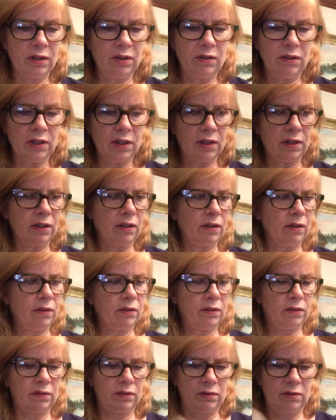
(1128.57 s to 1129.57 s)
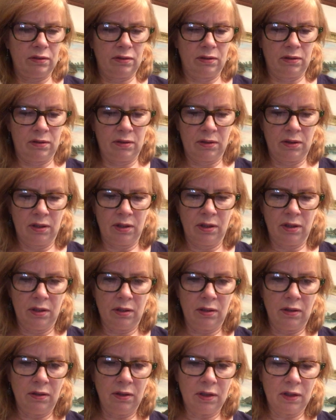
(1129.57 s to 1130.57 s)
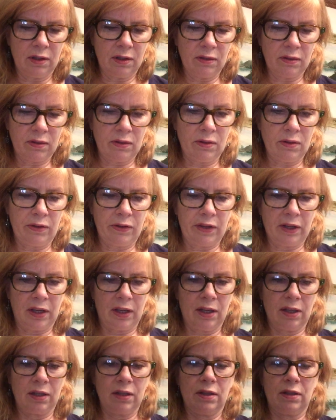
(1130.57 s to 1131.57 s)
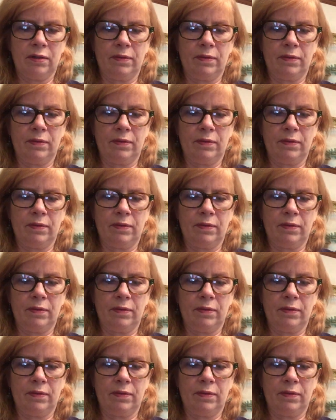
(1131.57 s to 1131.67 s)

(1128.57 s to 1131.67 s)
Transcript: Then you get this. You get this little thing.